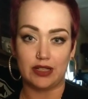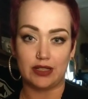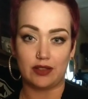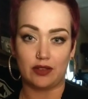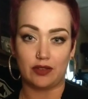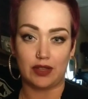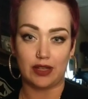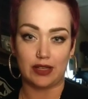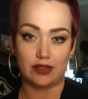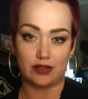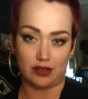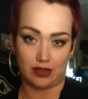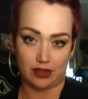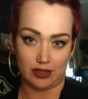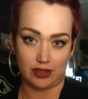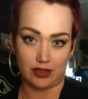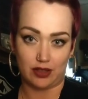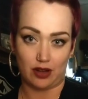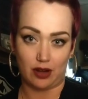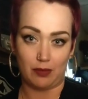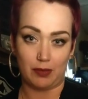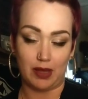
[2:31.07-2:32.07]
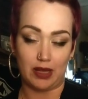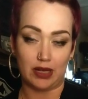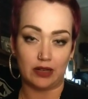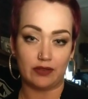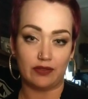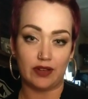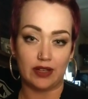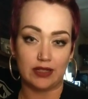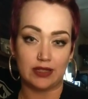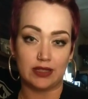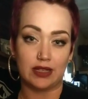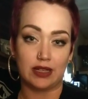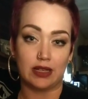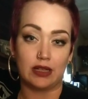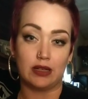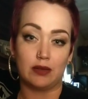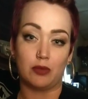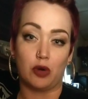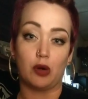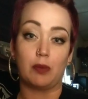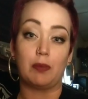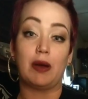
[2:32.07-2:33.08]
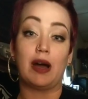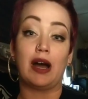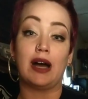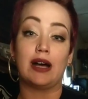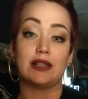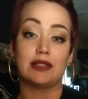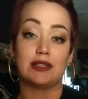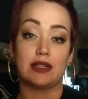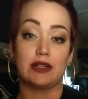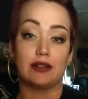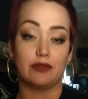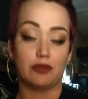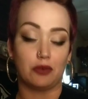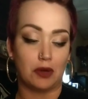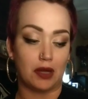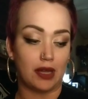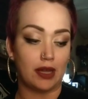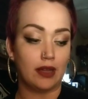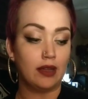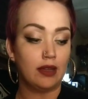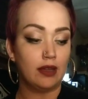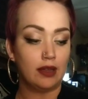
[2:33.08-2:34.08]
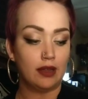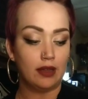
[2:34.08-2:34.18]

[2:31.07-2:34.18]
so things are going to start manifesting in a more positive way.